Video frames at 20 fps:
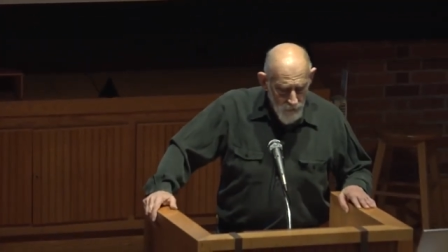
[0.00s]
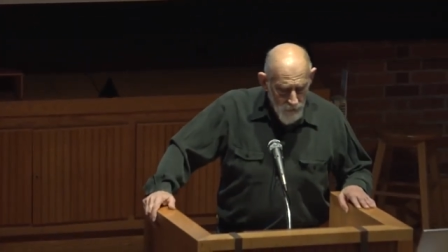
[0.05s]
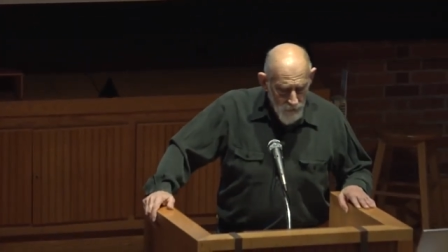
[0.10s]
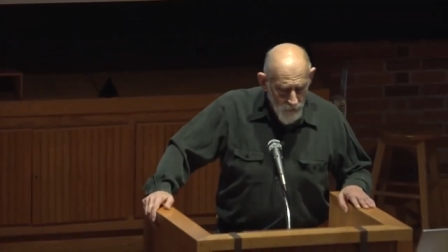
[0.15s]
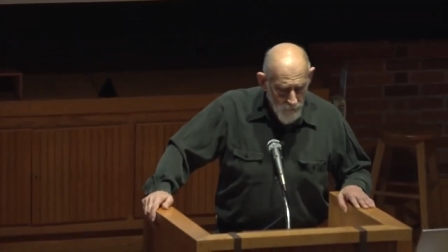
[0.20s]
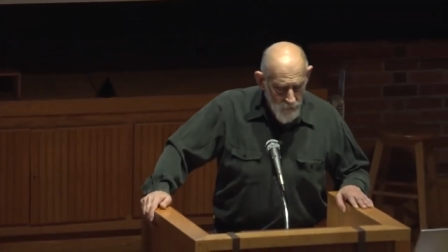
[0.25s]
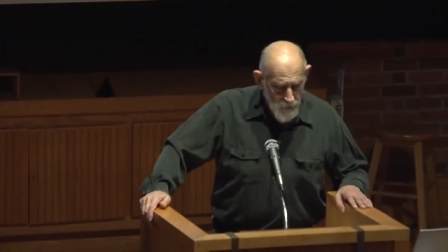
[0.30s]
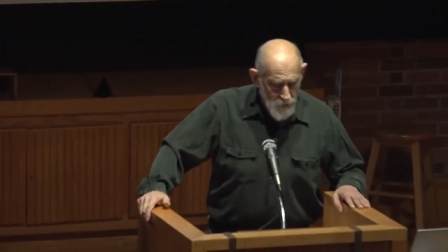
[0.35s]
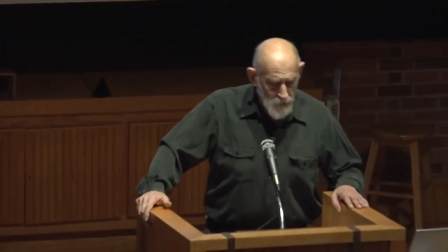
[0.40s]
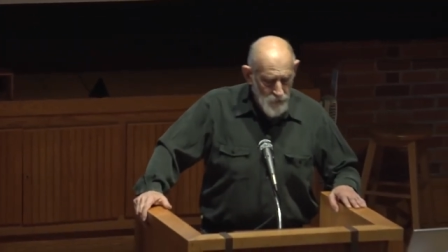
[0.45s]

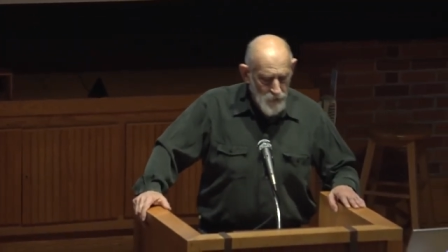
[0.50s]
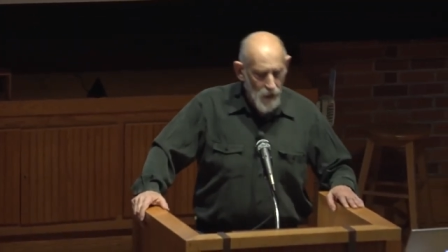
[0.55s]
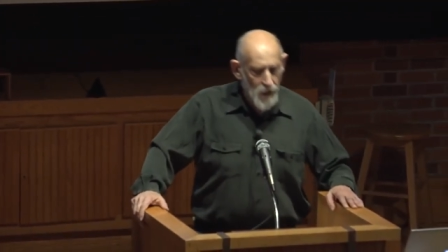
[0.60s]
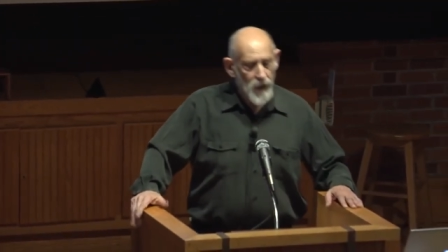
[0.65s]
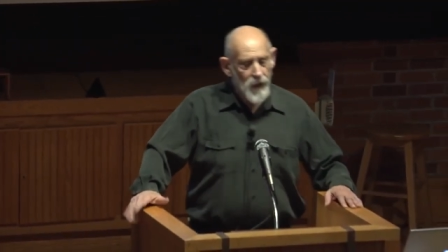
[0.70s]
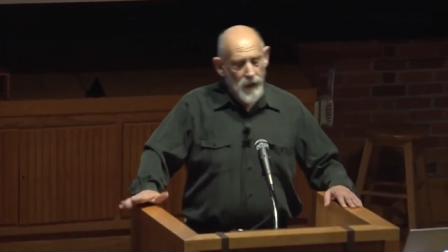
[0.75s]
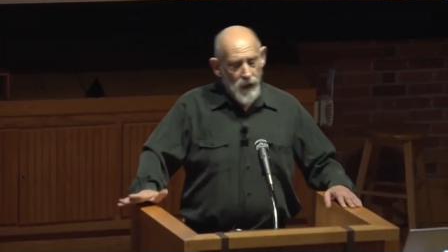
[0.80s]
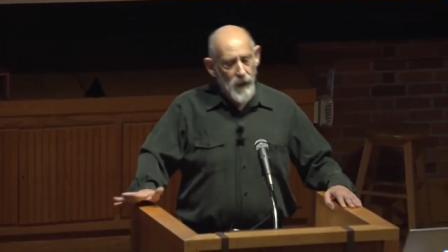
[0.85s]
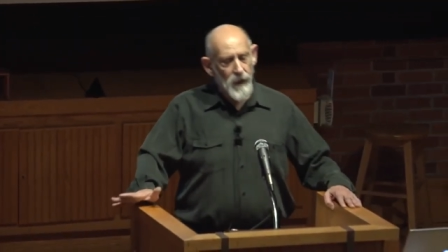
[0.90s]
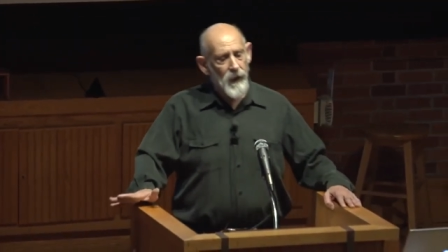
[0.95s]
let me just say
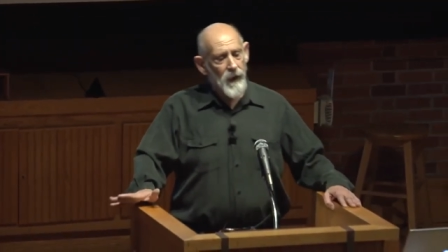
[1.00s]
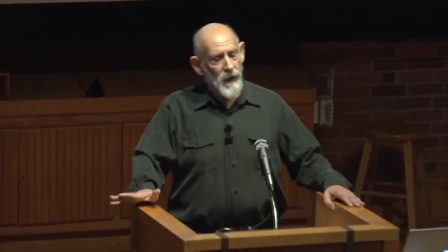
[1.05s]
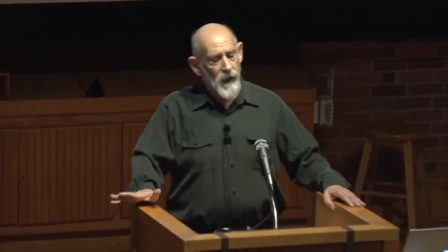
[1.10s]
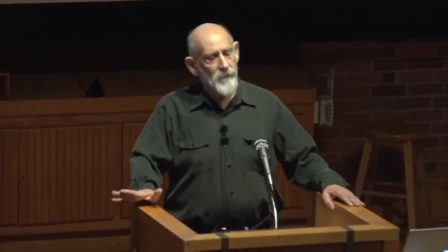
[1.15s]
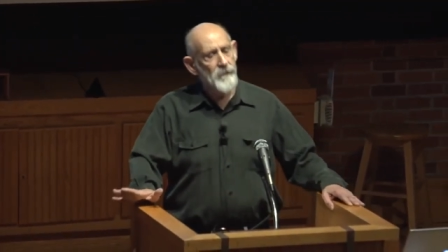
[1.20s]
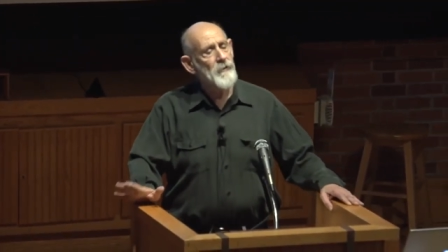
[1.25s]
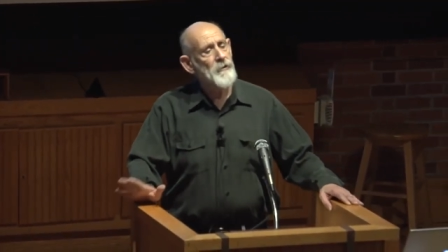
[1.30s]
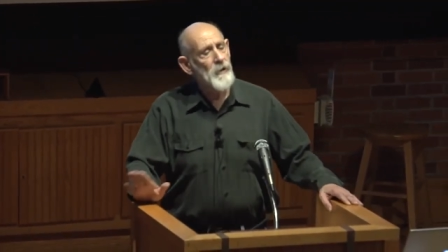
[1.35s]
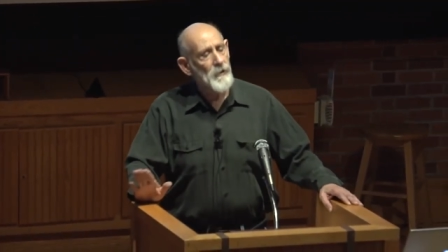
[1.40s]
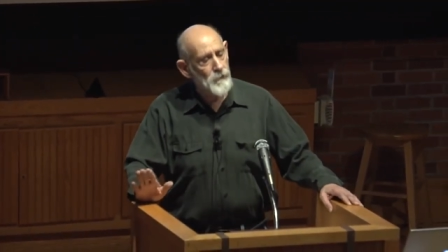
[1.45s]
again, I'll
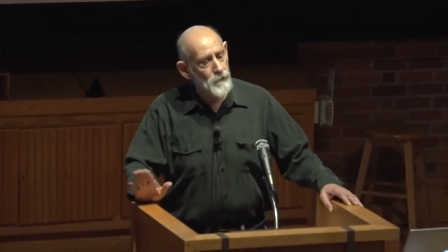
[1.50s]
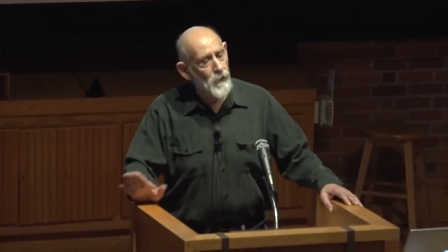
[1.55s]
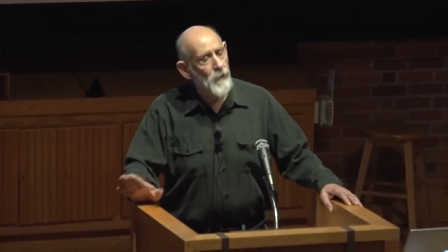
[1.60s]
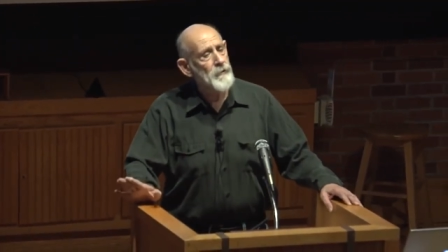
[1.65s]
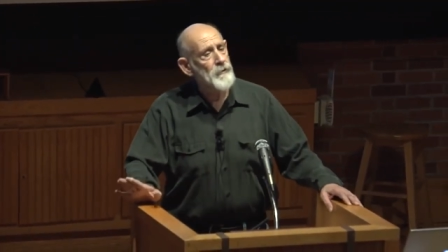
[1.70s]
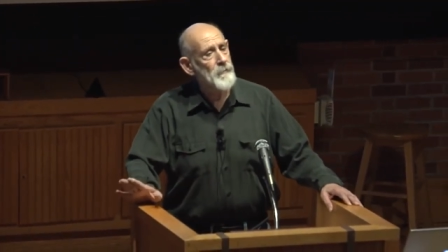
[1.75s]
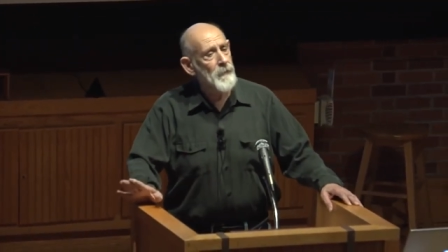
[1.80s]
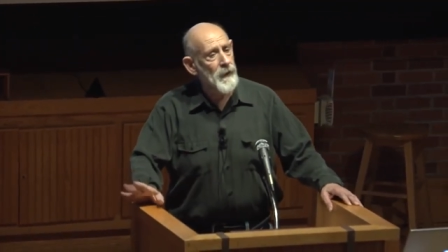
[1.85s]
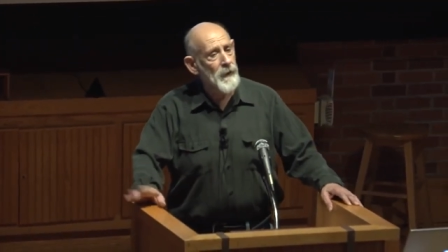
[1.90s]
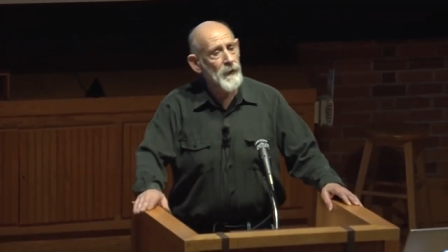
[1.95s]
have to say
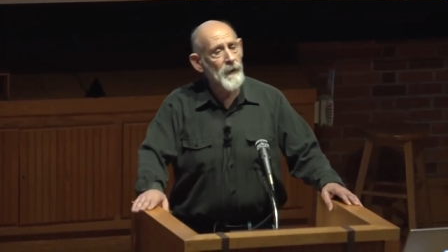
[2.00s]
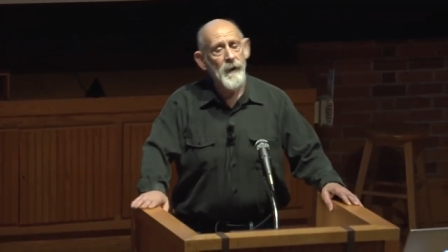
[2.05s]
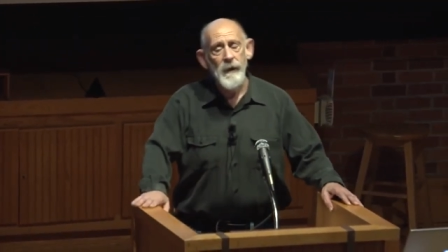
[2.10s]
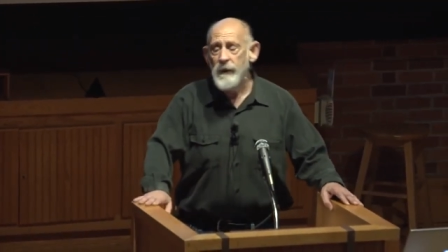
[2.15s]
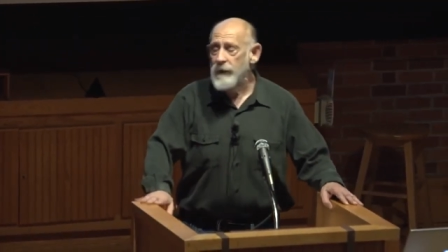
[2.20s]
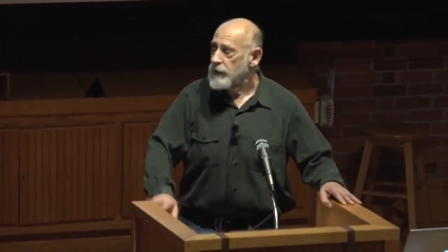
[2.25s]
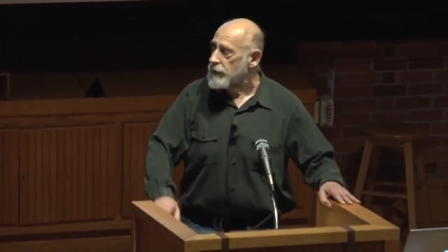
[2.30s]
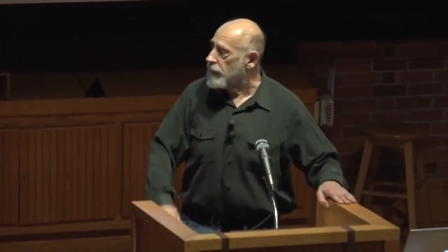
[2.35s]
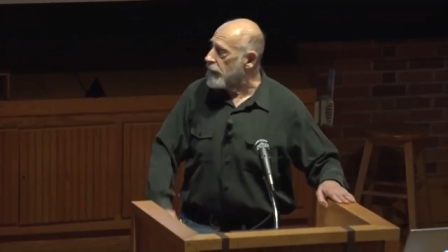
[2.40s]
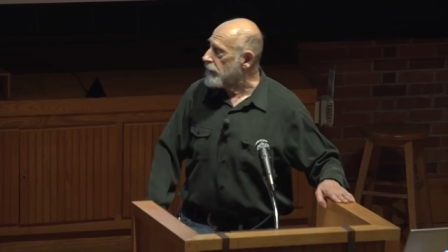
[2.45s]
trust me,
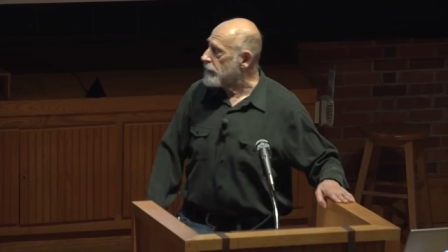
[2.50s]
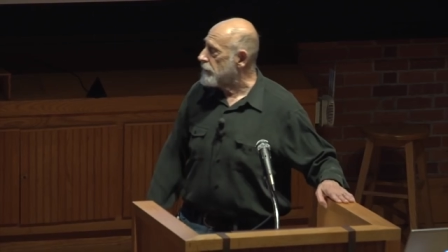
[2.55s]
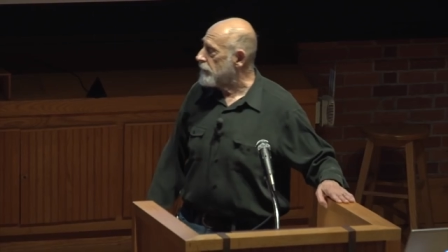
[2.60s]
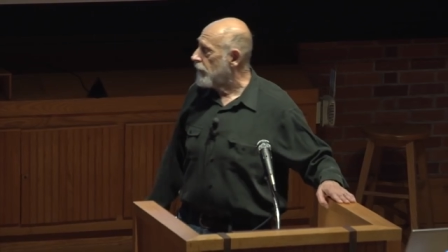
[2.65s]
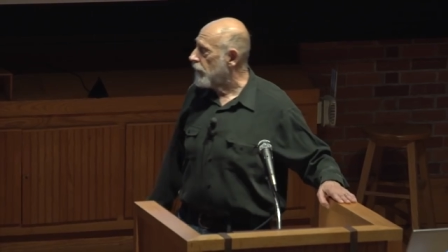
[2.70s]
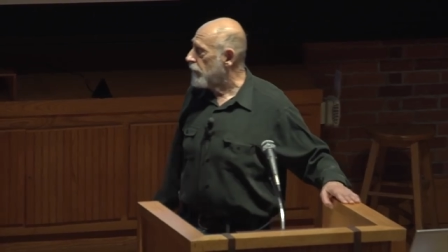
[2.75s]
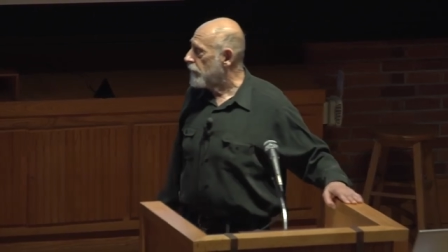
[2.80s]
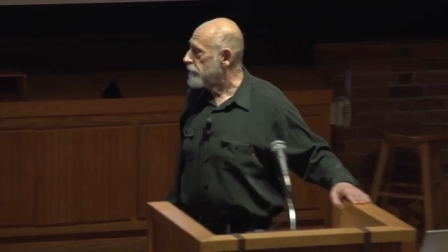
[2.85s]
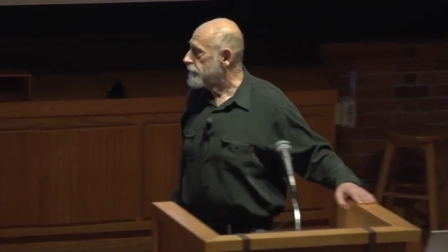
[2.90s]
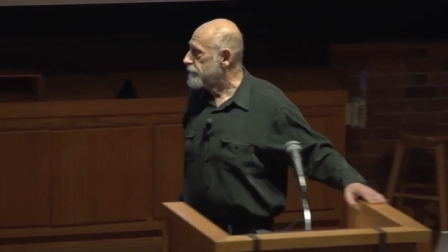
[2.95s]
that,
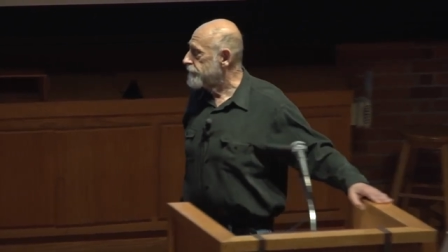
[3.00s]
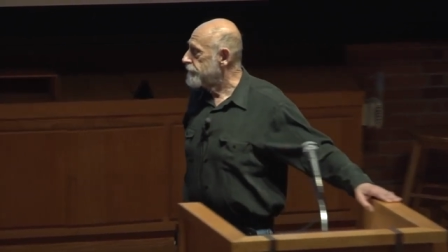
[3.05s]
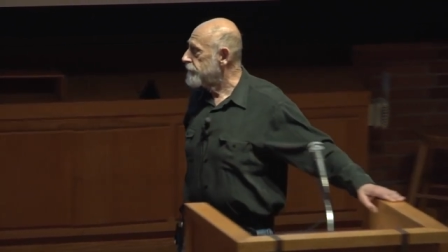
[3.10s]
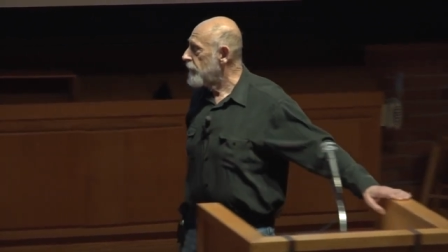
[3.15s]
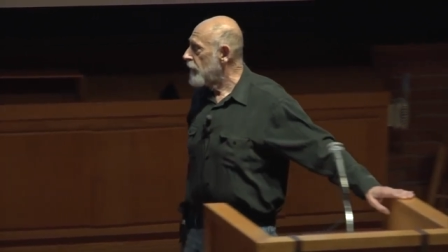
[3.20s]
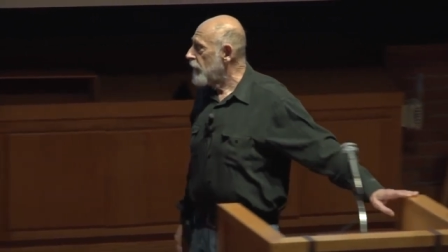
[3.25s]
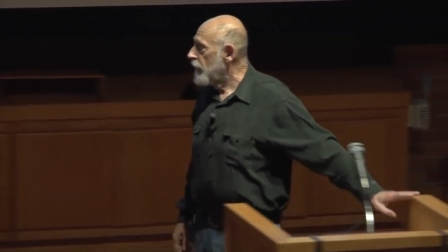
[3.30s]
um,